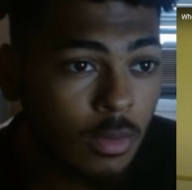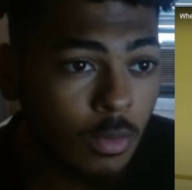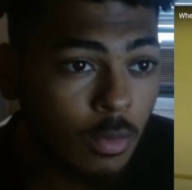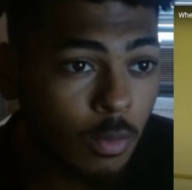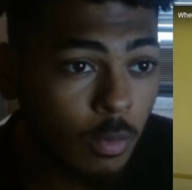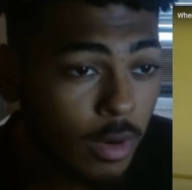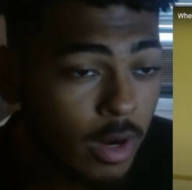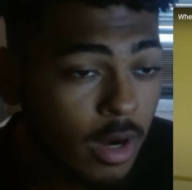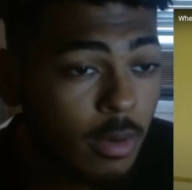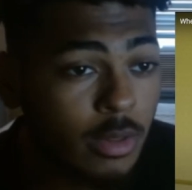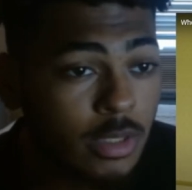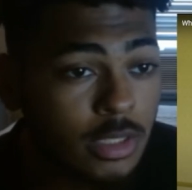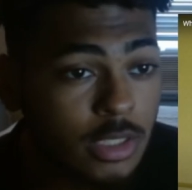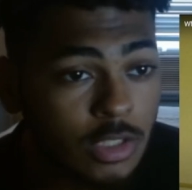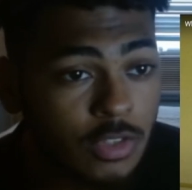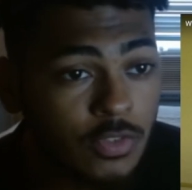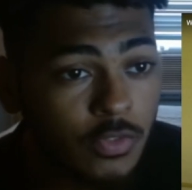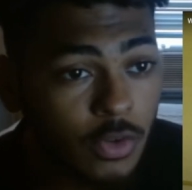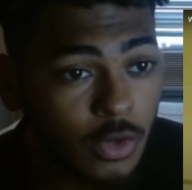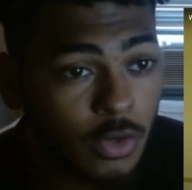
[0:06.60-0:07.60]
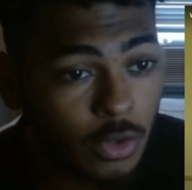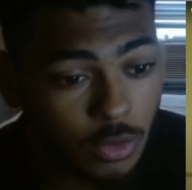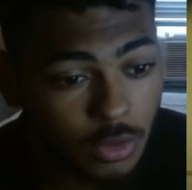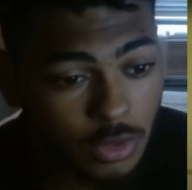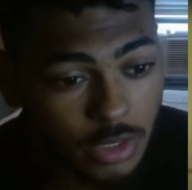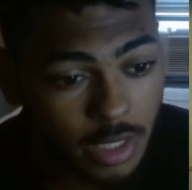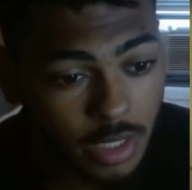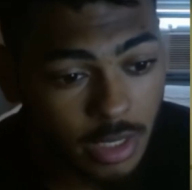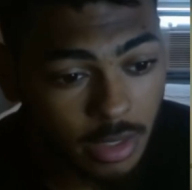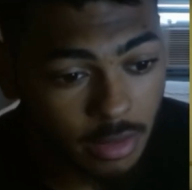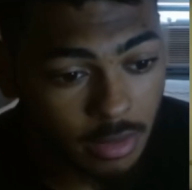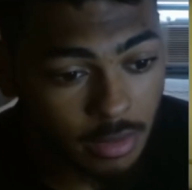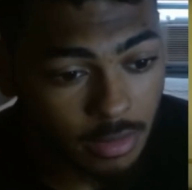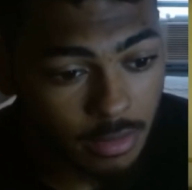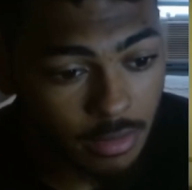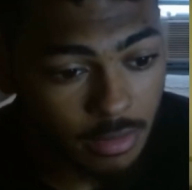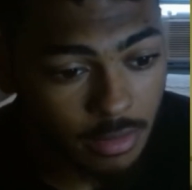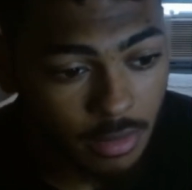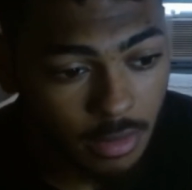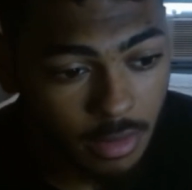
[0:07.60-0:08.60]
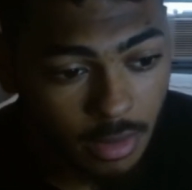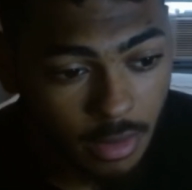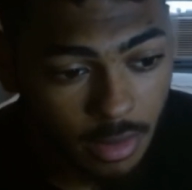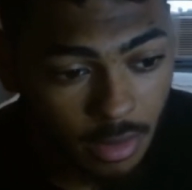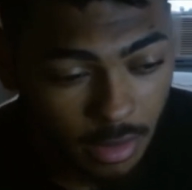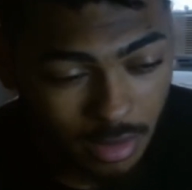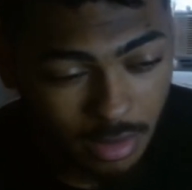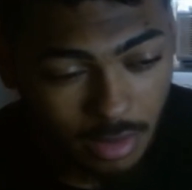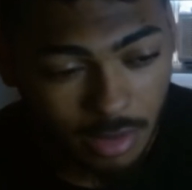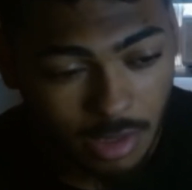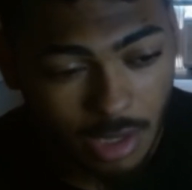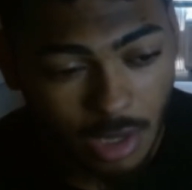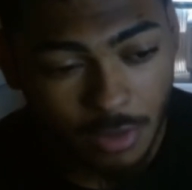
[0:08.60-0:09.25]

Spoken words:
Where was this photo taken? Now,